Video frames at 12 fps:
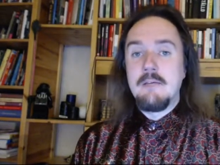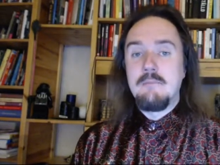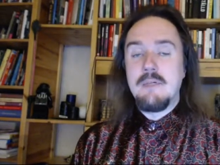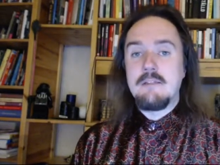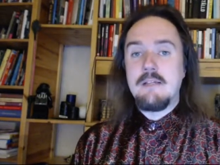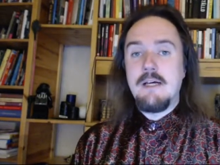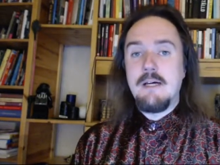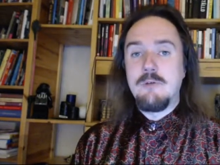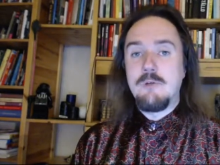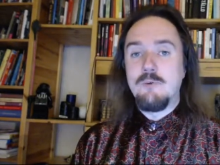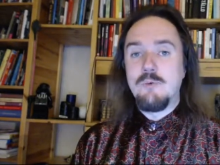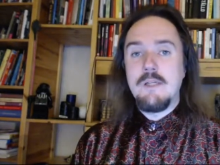but how
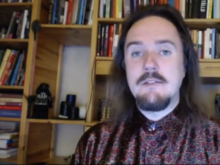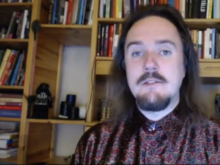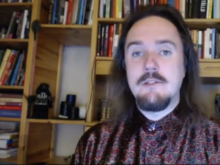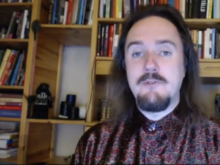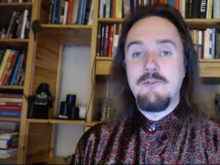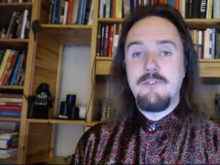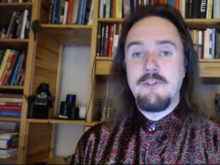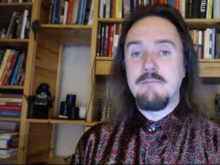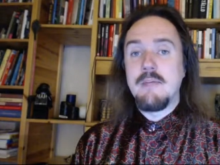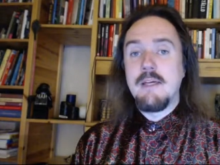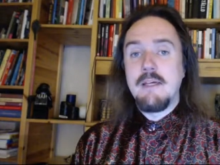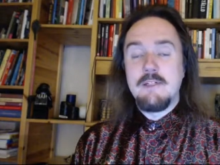one of
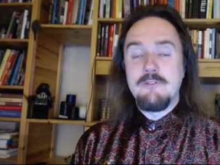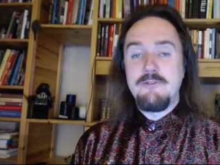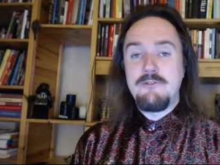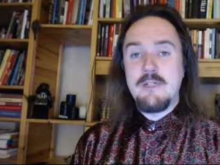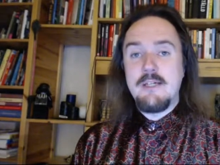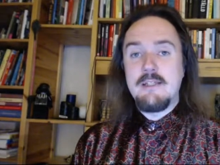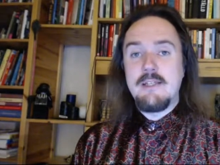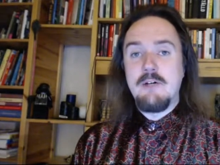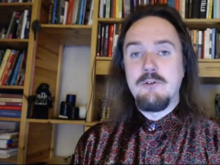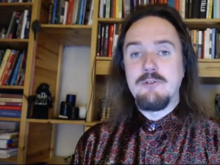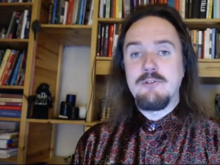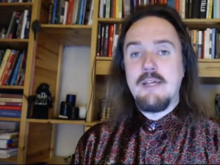them freaked
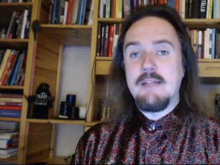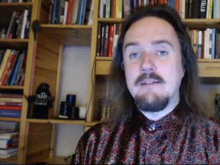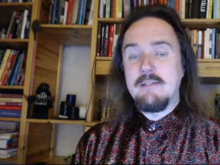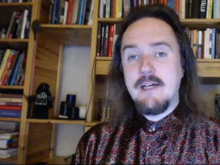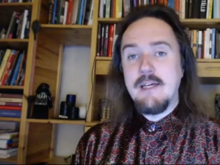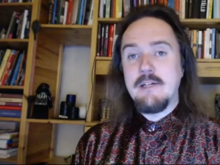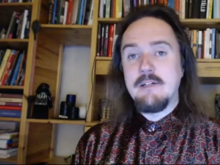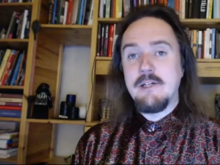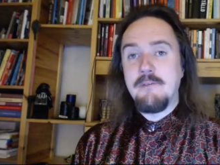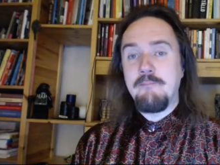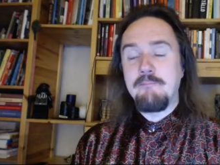out entirely.